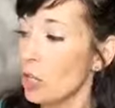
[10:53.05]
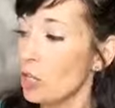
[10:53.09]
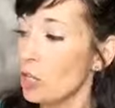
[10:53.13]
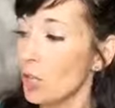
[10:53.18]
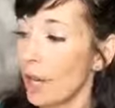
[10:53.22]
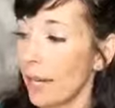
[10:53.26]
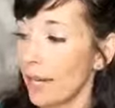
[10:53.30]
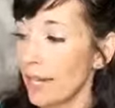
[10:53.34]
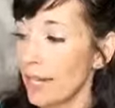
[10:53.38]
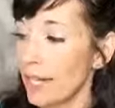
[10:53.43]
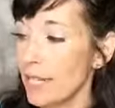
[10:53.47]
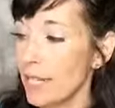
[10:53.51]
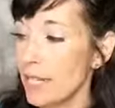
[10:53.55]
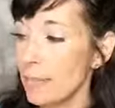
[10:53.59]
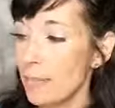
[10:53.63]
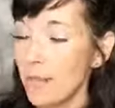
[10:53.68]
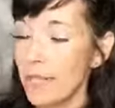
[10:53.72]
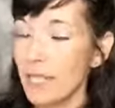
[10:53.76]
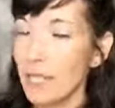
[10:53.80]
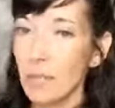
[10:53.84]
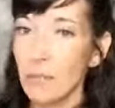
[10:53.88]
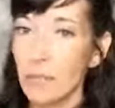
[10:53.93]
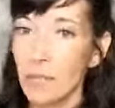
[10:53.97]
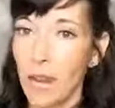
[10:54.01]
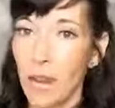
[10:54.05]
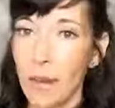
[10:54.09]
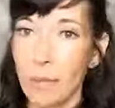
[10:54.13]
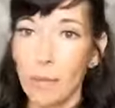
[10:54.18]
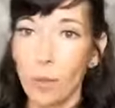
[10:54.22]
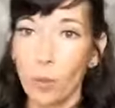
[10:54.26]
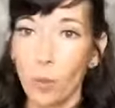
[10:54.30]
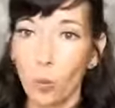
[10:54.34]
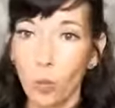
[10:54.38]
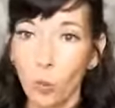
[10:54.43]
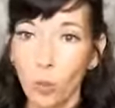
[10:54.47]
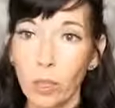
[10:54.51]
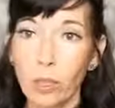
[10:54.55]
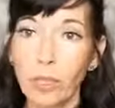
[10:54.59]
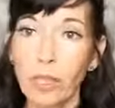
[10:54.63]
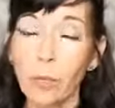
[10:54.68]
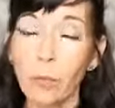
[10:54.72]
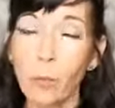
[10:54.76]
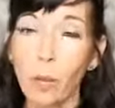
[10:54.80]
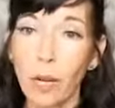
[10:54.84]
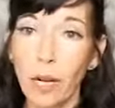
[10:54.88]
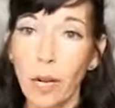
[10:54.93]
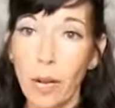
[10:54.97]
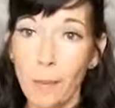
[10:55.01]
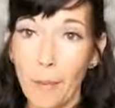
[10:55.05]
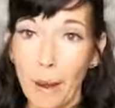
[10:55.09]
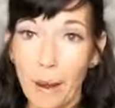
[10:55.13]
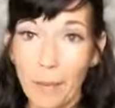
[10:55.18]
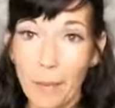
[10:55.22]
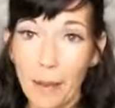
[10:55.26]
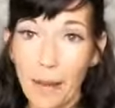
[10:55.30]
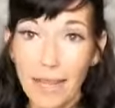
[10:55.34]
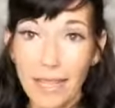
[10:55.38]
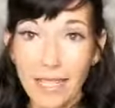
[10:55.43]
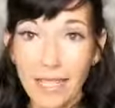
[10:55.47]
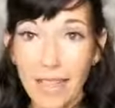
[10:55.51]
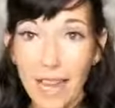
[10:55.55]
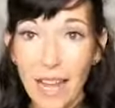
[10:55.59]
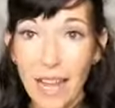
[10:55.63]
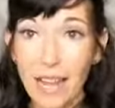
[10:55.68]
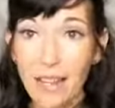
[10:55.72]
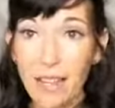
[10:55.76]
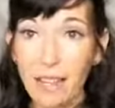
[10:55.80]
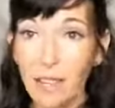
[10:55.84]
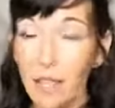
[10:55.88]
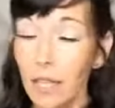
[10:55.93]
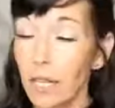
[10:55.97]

Do I need to spend some time and really work on my mindset?